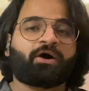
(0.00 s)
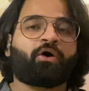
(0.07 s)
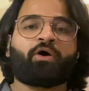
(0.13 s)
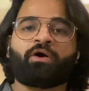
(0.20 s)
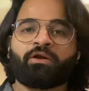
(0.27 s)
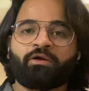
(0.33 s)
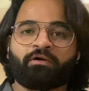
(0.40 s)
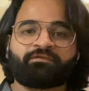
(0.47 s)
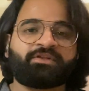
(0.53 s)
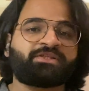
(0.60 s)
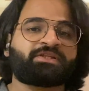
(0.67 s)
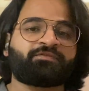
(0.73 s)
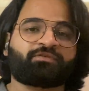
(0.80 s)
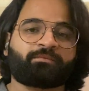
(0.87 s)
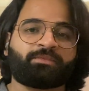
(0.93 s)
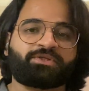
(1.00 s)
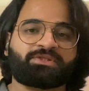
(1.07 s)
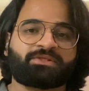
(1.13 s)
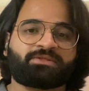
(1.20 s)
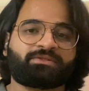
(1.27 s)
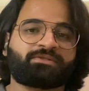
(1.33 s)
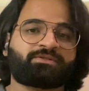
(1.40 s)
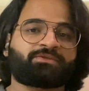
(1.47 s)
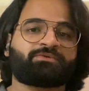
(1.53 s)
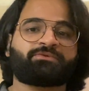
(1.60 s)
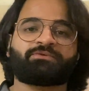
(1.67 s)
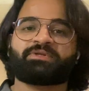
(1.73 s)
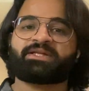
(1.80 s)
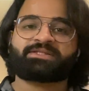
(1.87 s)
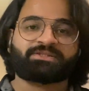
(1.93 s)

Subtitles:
all of these information. So let's